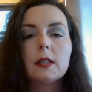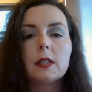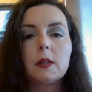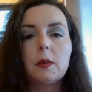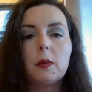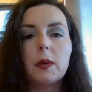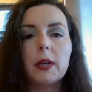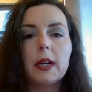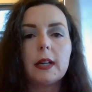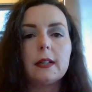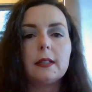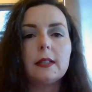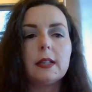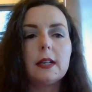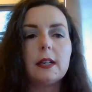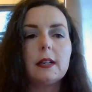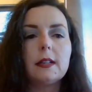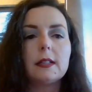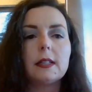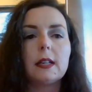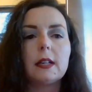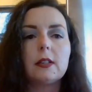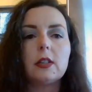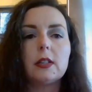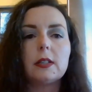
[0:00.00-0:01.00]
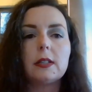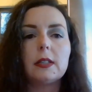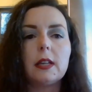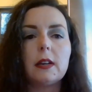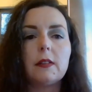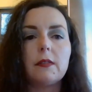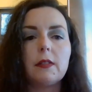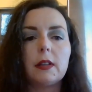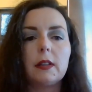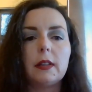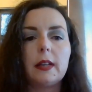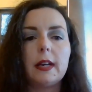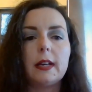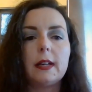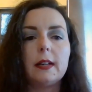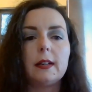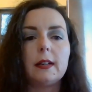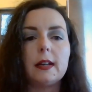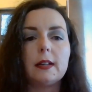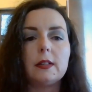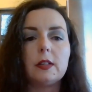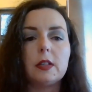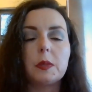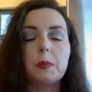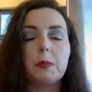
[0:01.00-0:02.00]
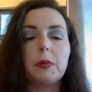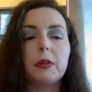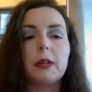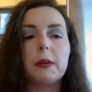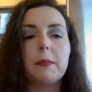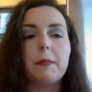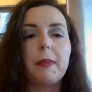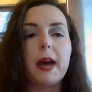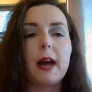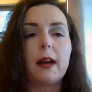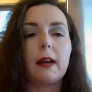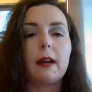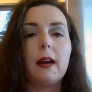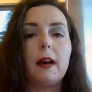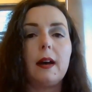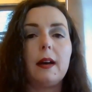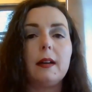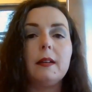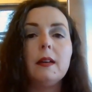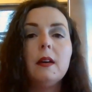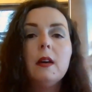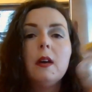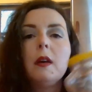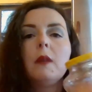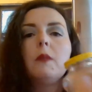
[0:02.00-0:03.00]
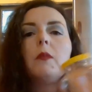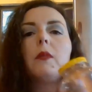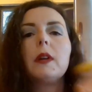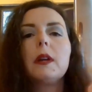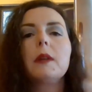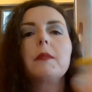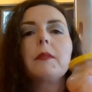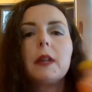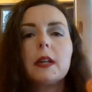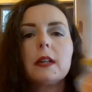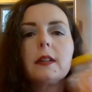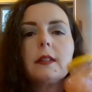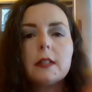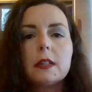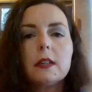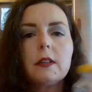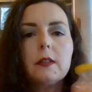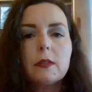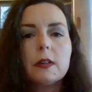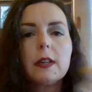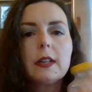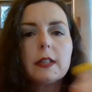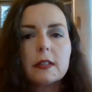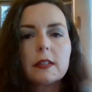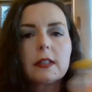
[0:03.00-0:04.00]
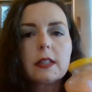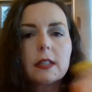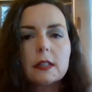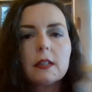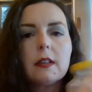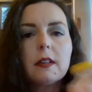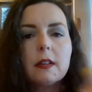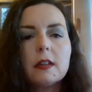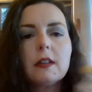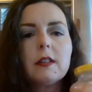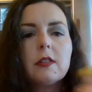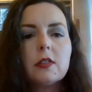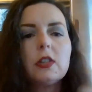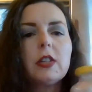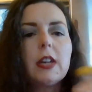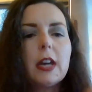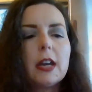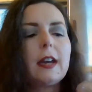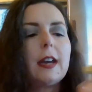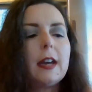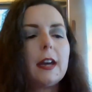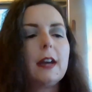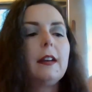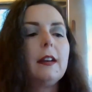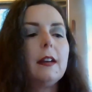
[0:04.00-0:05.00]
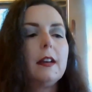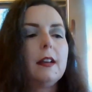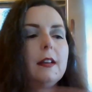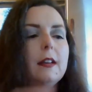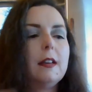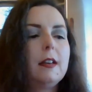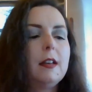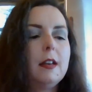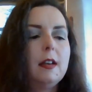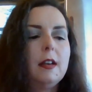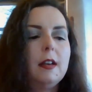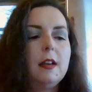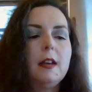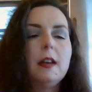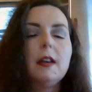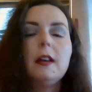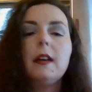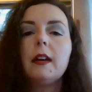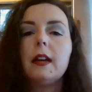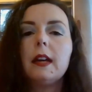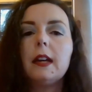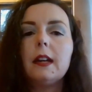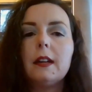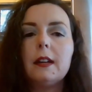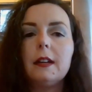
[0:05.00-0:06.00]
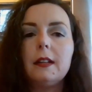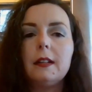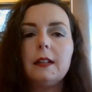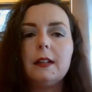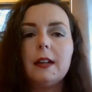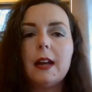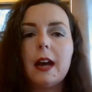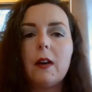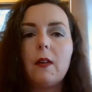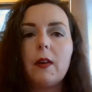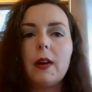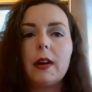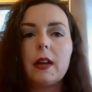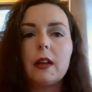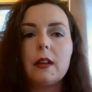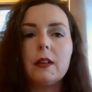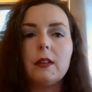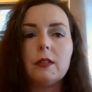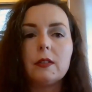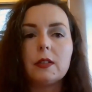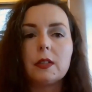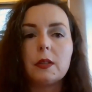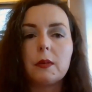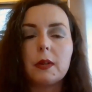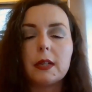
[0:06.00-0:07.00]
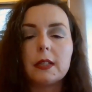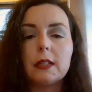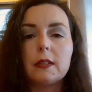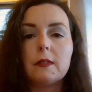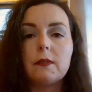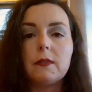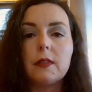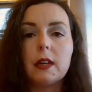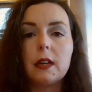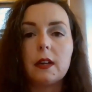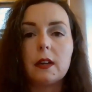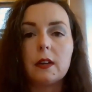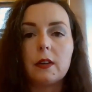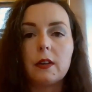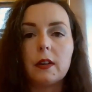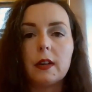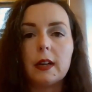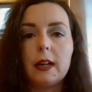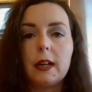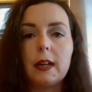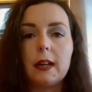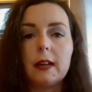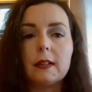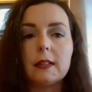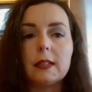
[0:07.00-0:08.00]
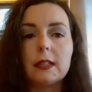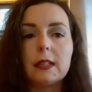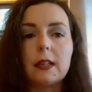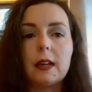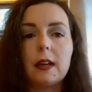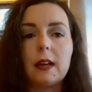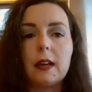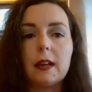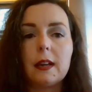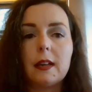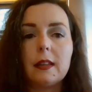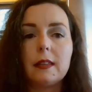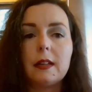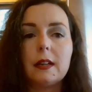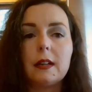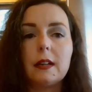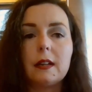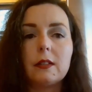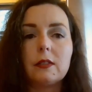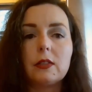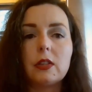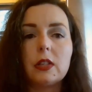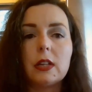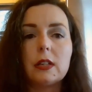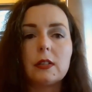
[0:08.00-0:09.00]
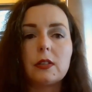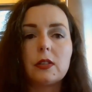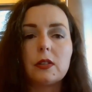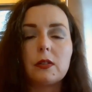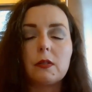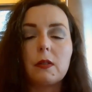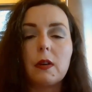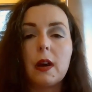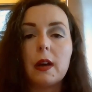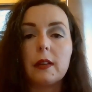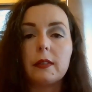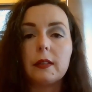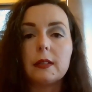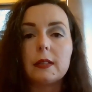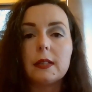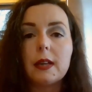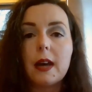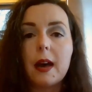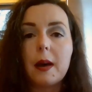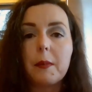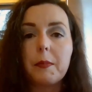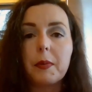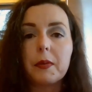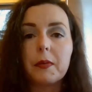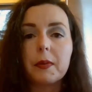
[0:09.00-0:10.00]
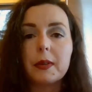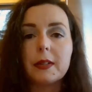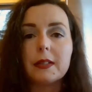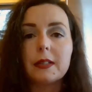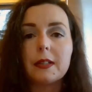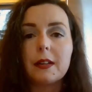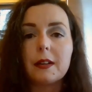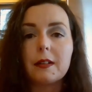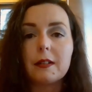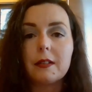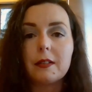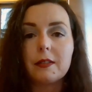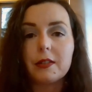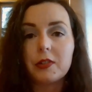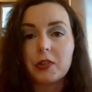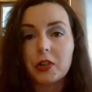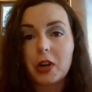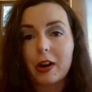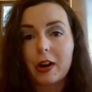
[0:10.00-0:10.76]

So what I did is I just saved the lid and I just put it back on. What I'm going to do is shake it and now I can use the rest of the ingredients and then I'll just throw out the top and recycle the